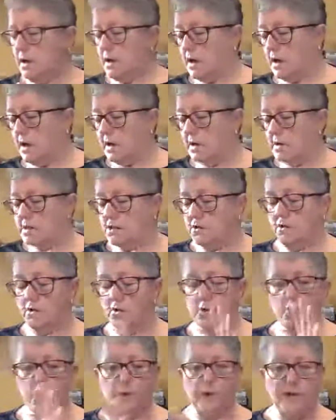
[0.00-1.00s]
All right, so
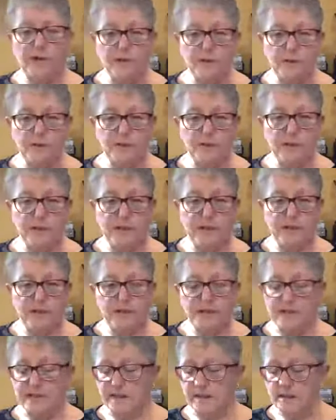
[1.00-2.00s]
we're going to be doing that in
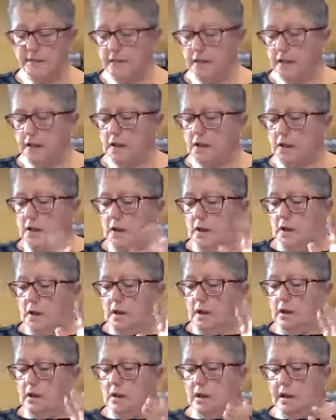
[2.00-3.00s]
a second.
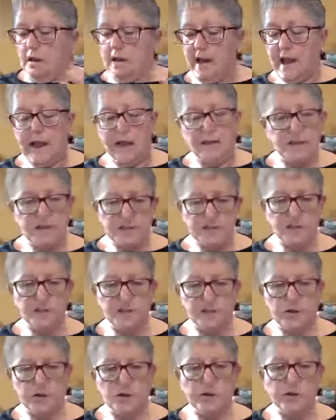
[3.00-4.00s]
How the session
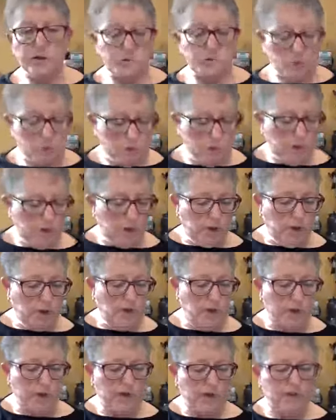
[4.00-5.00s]
is going to work,
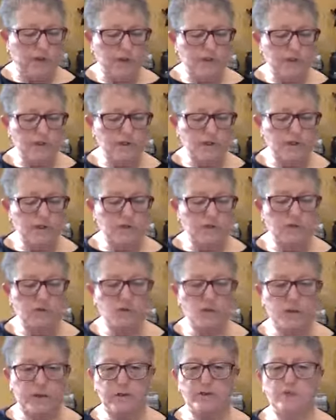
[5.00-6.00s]
we're going to
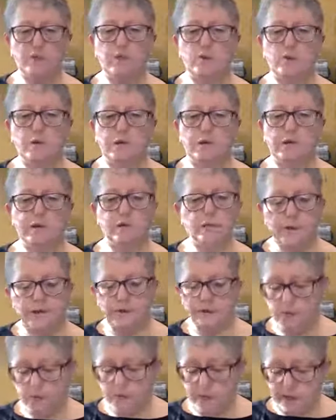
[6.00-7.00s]
run through a little bit
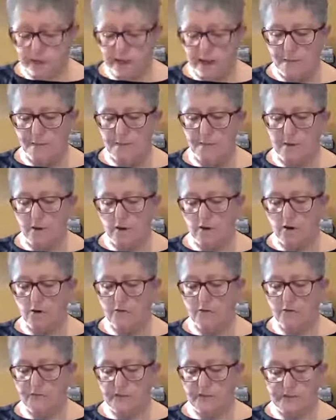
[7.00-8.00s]
of a recap
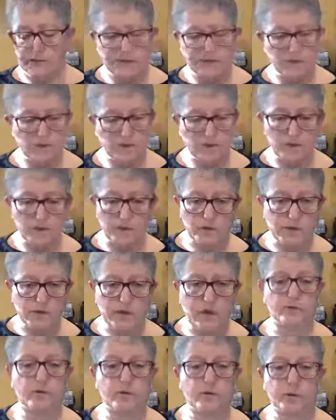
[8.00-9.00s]
of the history of what
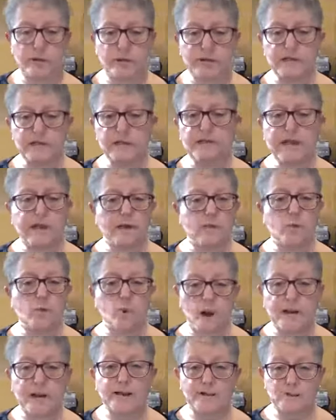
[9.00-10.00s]
sourdough is and
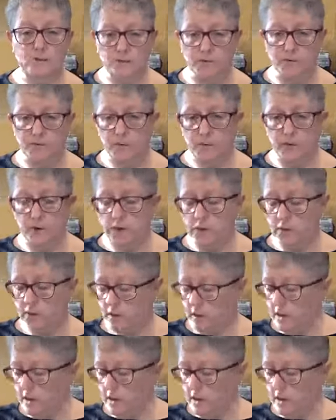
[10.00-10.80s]
why it's good for you.